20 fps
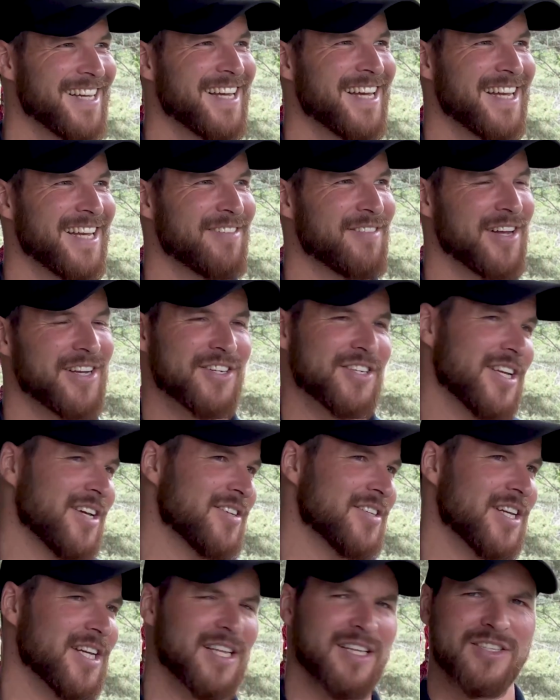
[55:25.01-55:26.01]
And eventually, I was
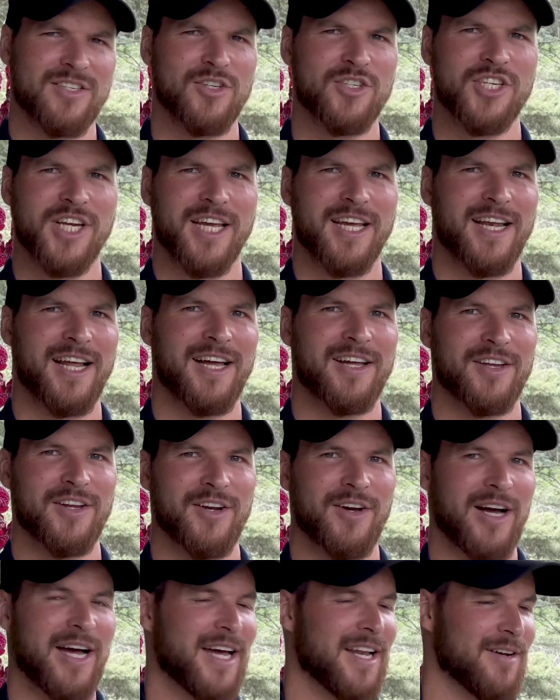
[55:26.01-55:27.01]
like, let's go check it out.
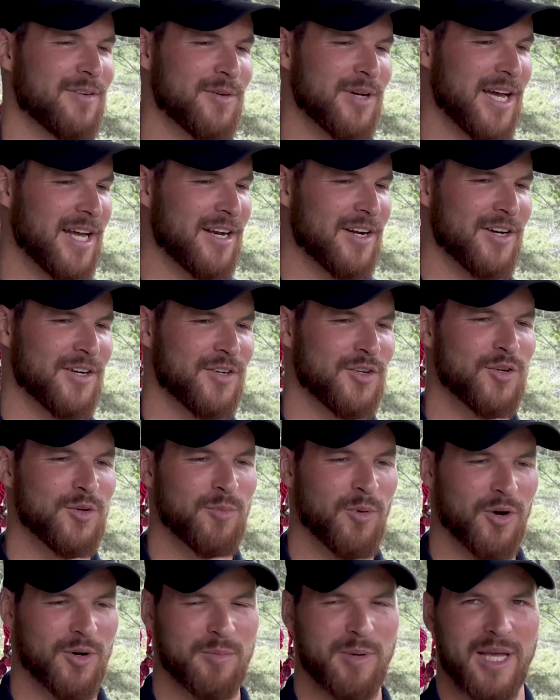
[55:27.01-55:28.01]
We had a
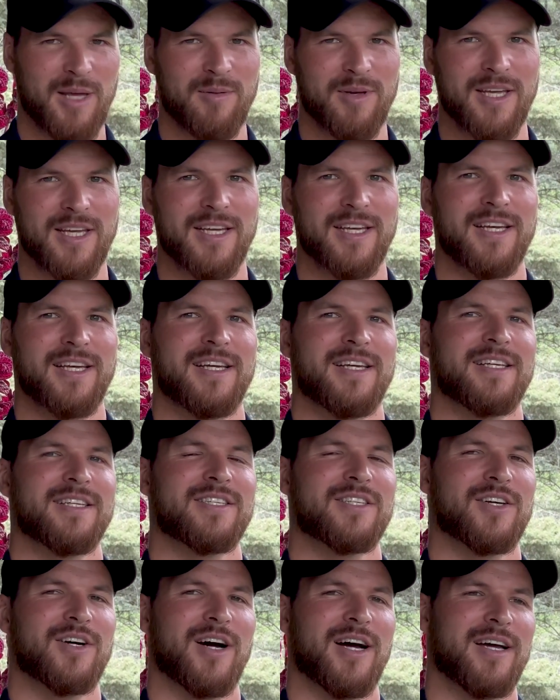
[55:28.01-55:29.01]
newborn baby,
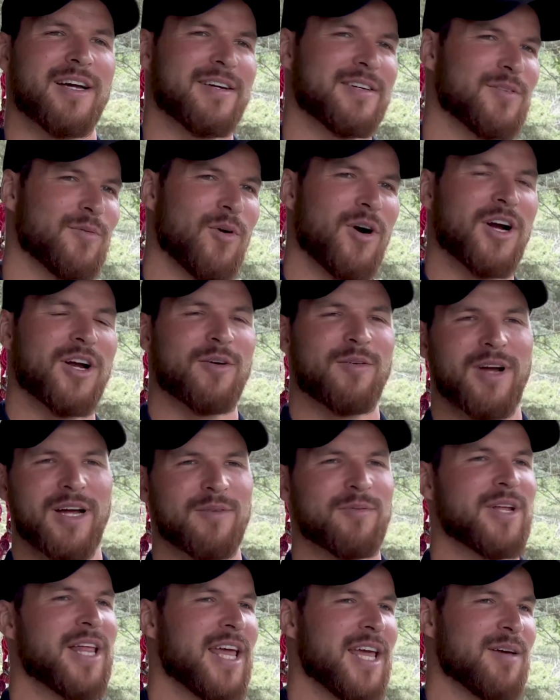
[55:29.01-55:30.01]
so I walk around
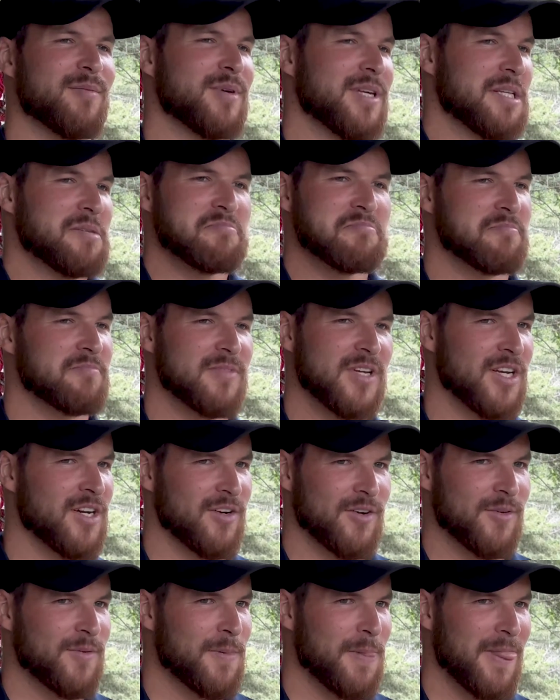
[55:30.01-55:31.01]
with him, and
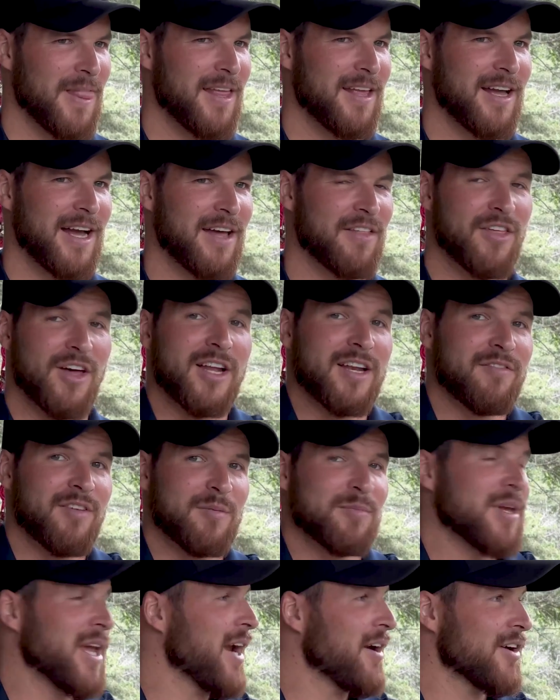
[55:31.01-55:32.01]
I thought if I'm
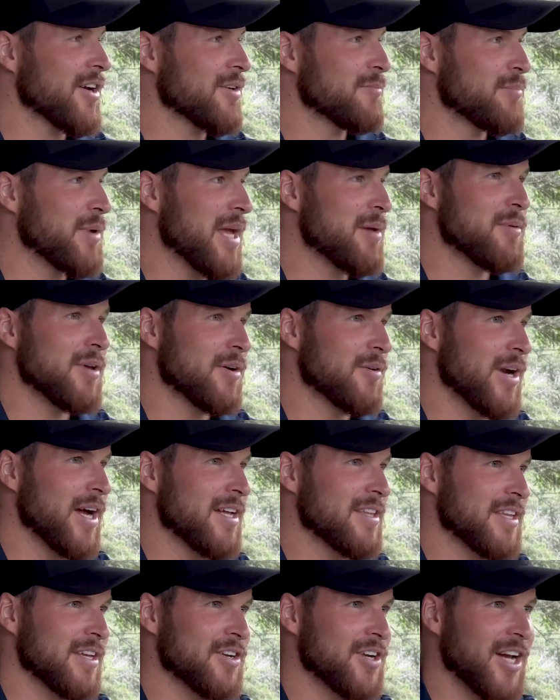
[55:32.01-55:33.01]
carrying a baby
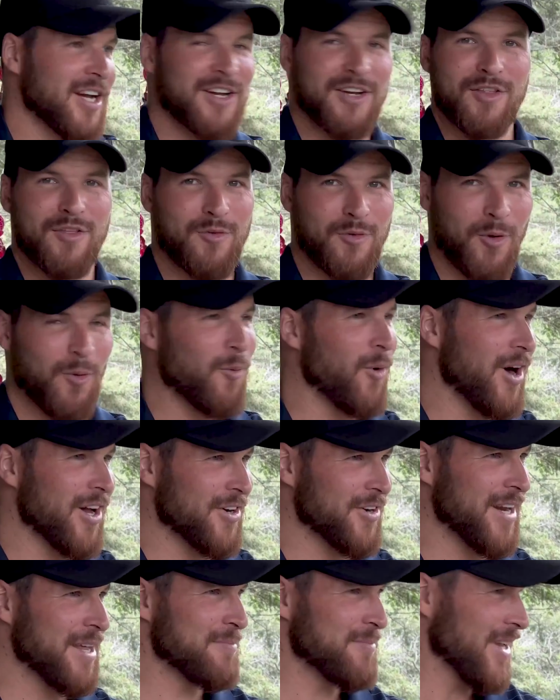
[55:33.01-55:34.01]
around, they're not gonna throw
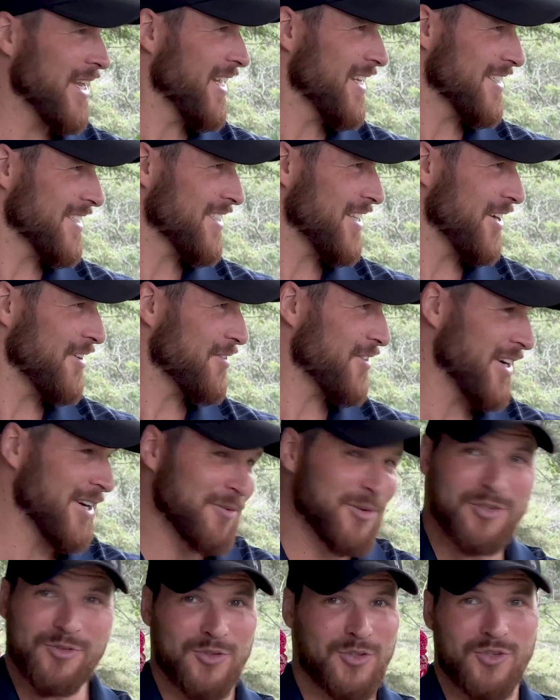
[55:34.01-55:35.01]
water at me and stuff, right?
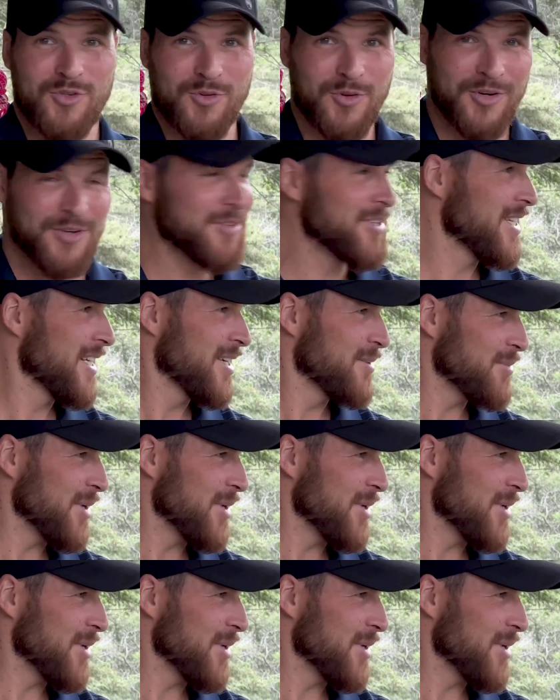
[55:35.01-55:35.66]
Which was true. Yeah.